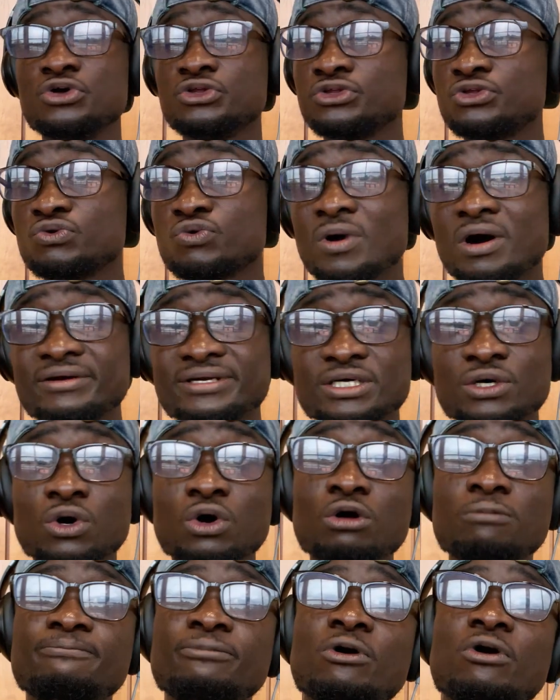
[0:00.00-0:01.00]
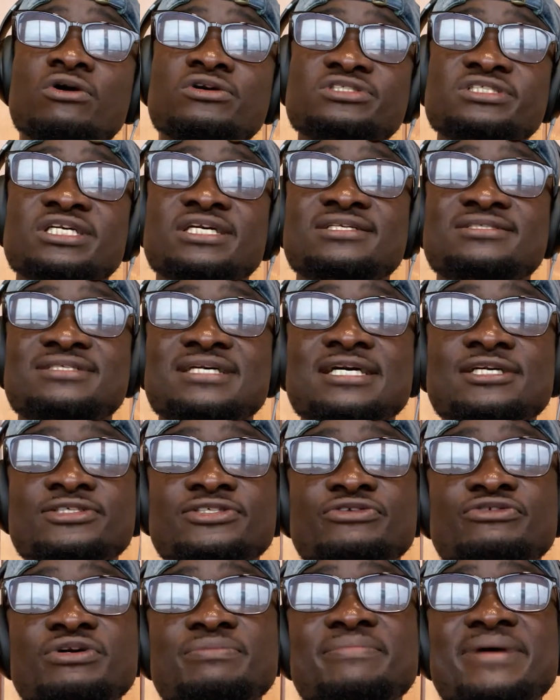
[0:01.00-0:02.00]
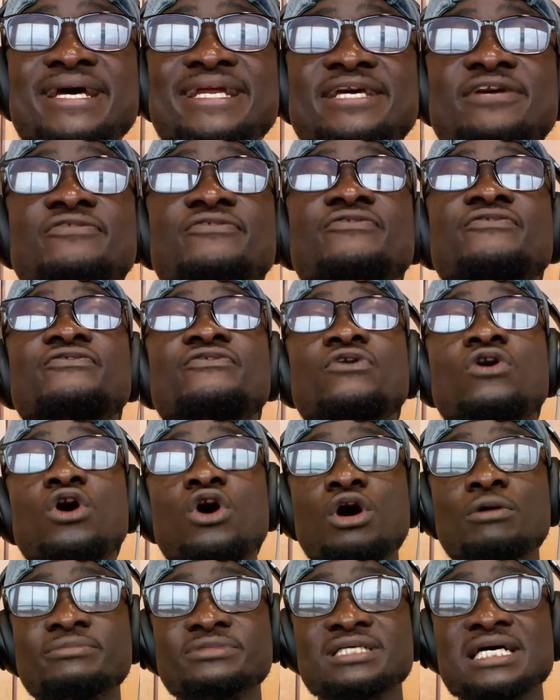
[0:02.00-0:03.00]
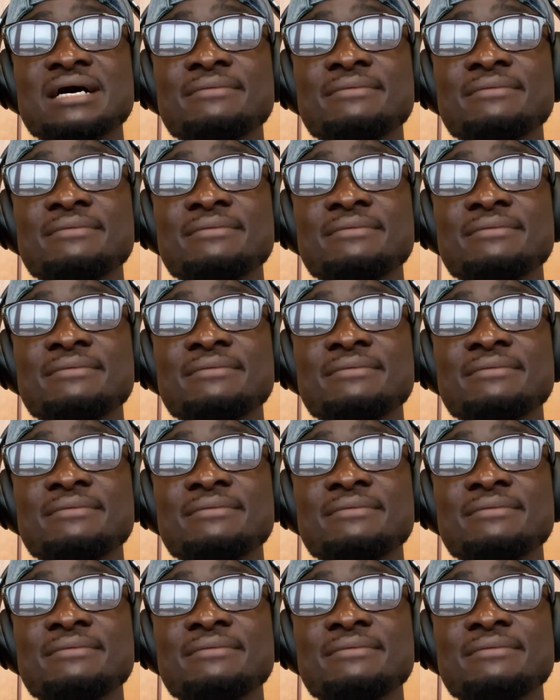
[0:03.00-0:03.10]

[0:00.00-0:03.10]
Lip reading: throughout the whole process and to remain informed